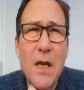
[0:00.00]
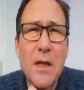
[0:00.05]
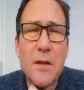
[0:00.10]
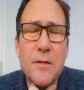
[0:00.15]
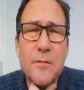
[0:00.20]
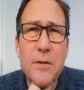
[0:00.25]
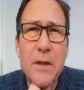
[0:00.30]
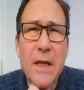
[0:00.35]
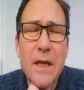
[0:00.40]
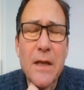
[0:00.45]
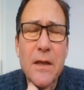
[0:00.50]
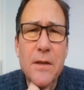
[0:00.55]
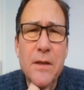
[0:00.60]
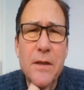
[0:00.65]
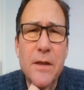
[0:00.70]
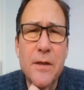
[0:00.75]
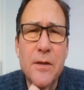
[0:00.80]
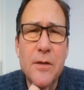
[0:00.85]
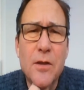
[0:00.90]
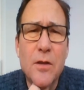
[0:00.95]
And the
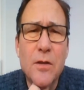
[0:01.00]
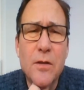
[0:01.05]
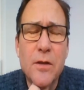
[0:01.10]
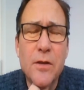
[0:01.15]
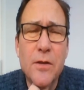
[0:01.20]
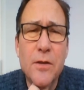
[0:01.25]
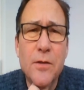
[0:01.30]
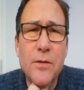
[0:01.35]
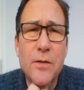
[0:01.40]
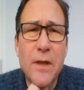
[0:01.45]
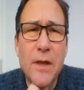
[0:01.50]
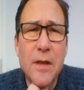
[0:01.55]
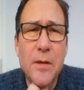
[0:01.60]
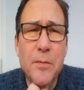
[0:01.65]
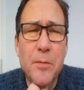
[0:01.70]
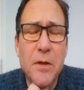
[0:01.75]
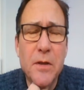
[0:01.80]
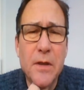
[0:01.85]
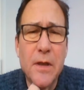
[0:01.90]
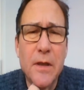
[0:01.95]
reality is, God can use
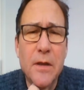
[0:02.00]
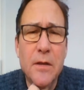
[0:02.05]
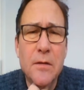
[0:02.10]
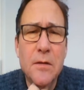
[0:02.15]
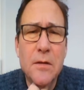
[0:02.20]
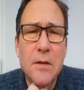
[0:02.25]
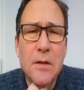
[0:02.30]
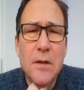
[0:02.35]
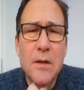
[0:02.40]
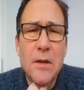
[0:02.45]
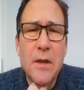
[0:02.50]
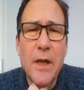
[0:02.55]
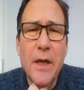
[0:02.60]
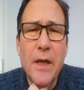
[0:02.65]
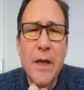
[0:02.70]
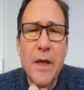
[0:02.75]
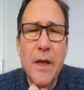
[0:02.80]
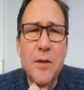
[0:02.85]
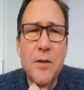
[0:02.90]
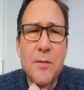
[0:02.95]
anybody.
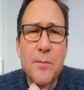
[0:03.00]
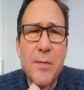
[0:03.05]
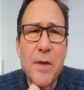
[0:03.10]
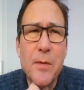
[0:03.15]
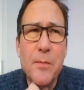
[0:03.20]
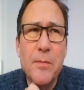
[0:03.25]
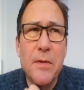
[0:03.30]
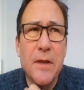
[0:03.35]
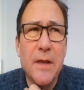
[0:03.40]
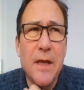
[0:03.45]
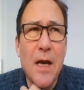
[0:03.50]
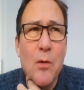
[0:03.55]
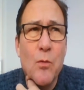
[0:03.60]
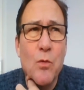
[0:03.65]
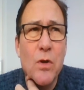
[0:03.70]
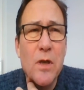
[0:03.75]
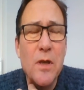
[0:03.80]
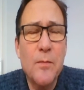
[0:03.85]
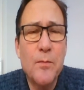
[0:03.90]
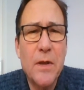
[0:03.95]
He can use people in our
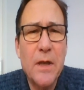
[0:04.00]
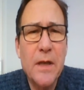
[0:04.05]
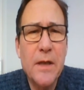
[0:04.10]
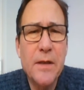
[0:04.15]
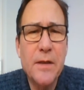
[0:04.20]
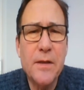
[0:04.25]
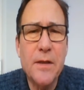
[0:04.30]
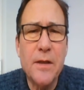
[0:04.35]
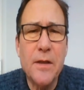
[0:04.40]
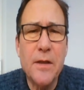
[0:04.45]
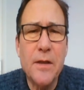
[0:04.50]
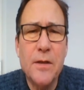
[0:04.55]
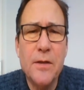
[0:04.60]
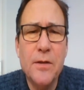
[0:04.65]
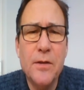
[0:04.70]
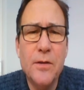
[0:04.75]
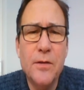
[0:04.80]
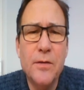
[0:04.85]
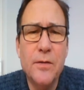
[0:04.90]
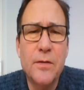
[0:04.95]
workplace. He
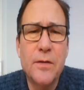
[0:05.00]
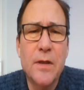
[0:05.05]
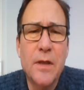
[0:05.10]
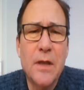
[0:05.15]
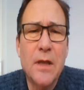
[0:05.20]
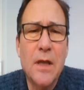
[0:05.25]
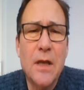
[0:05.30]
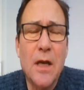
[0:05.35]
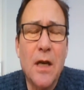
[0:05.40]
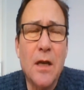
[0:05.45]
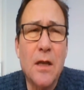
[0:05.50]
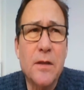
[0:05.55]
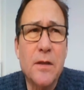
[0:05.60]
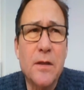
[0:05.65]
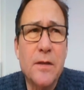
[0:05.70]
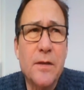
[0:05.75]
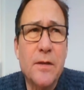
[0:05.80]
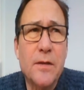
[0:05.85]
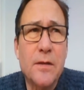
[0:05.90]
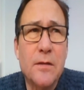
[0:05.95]
can use
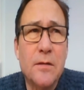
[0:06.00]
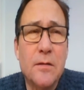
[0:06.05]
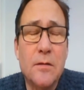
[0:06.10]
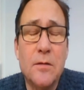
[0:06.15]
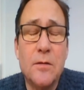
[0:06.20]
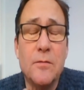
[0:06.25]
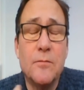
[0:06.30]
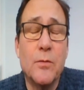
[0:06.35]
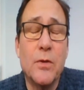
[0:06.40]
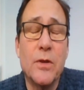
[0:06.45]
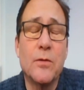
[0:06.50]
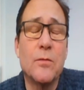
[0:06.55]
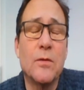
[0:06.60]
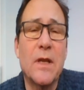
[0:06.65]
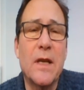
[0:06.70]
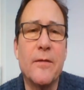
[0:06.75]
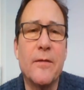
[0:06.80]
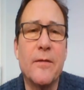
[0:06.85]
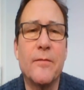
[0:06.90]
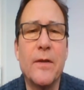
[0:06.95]
us with
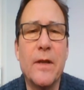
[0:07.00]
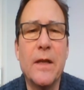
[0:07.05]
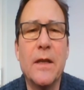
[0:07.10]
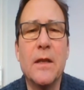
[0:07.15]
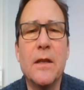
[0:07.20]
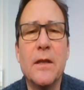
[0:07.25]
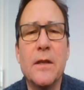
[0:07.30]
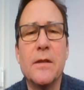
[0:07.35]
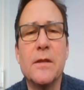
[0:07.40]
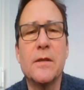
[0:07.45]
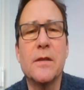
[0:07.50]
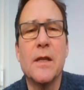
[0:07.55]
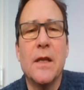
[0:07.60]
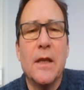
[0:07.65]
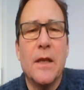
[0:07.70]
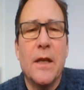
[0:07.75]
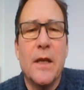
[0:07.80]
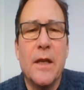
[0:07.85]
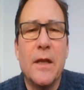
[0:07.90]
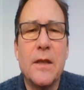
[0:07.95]
all our failings.
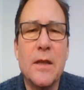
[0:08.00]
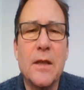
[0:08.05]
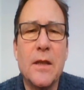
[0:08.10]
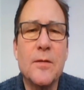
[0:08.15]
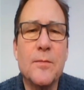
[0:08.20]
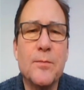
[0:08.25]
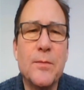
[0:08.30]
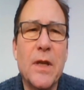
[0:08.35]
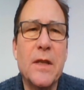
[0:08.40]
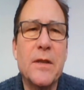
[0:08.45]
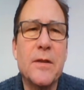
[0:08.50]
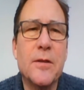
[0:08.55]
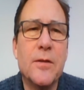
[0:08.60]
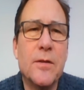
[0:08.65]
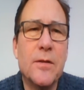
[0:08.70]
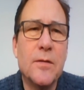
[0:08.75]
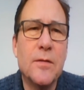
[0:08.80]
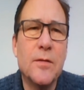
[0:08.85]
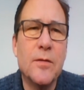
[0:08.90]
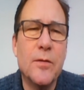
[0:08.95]
It doesn't matter
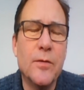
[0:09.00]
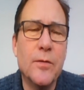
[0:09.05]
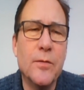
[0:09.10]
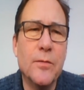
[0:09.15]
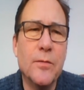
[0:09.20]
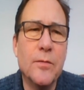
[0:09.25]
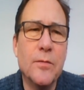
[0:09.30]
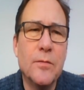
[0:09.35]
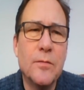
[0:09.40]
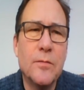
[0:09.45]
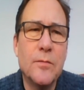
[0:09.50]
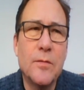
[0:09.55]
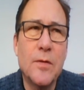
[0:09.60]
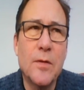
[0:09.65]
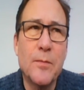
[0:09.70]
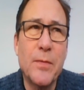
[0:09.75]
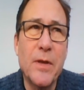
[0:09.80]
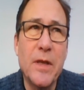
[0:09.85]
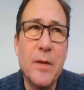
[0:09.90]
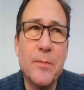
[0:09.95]
who
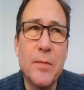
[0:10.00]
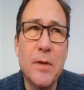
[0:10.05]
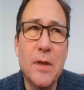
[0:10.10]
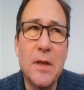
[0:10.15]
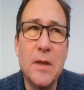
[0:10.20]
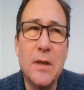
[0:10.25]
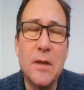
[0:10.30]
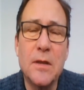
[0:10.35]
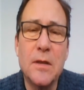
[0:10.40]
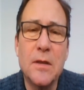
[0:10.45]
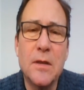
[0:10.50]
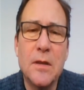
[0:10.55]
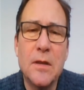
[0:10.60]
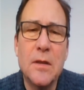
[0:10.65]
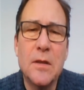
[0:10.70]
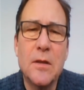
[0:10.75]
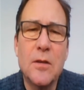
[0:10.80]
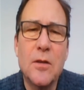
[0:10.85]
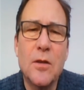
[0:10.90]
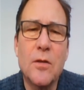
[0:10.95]
the people are.
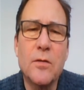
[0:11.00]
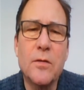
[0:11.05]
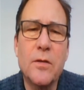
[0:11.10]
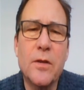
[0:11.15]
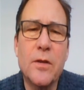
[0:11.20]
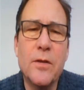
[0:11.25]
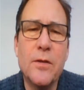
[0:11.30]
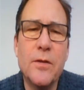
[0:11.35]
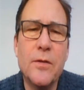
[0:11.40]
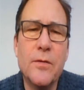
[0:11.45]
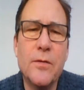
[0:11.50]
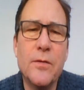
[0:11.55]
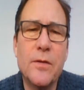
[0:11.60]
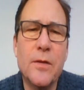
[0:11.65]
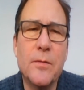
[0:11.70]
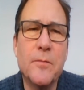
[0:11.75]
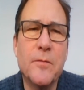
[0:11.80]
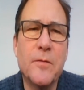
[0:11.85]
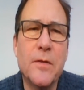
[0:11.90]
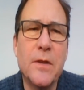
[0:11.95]
God can use
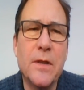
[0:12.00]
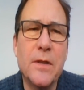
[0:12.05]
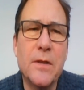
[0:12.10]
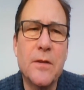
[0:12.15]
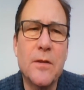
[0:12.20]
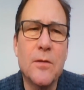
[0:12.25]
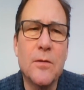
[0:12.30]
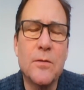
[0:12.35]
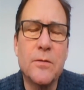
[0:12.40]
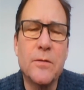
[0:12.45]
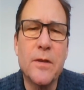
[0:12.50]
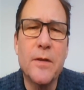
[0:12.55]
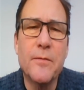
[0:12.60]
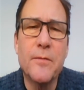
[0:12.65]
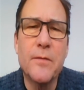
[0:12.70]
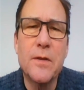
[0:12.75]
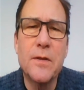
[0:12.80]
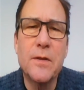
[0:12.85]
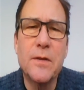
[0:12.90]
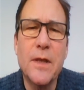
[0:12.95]
them for his glory
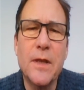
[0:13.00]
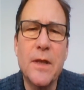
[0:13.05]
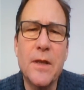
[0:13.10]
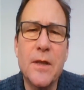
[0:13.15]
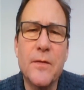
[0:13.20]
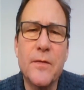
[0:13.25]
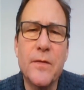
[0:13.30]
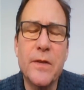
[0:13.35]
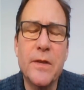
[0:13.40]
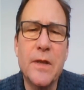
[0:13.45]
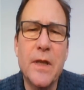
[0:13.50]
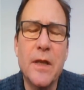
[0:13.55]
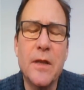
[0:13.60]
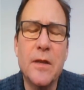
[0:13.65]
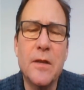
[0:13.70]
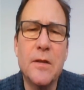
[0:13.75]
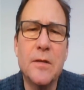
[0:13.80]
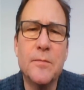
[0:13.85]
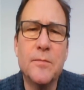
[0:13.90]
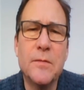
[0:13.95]
and for the sake of his
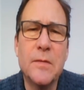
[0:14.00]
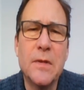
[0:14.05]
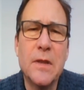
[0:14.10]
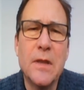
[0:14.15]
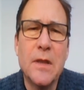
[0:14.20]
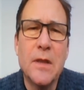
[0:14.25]
kingdom.